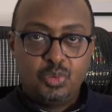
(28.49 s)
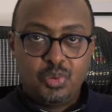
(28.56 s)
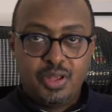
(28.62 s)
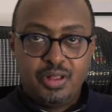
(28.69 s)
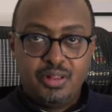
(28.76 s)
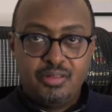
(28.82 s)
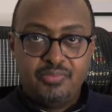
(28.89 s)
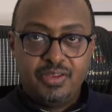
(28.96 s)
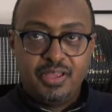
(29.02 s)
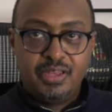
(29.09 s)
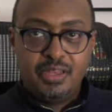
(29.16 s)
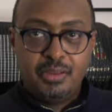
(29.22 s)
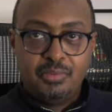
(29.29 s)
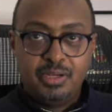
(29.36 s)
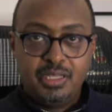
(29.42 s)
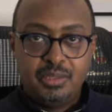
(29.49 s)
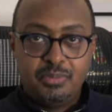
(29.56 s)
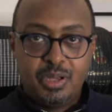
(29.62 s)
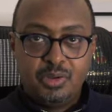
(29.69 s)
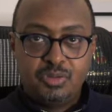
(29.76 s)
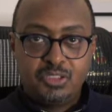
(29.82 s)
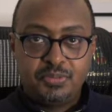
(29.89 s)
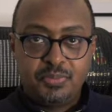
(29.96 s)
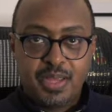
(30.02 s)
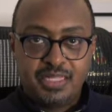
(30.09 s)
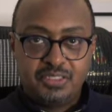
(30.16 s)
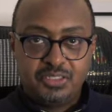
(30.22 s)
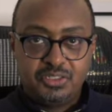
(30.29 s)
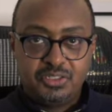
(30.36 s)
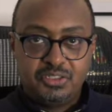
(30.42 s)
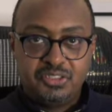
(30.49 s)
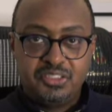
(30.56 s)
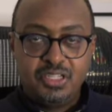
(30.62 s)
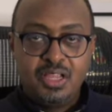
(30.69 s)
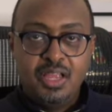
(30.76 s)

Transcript: 12 and Debre Libanos massacres,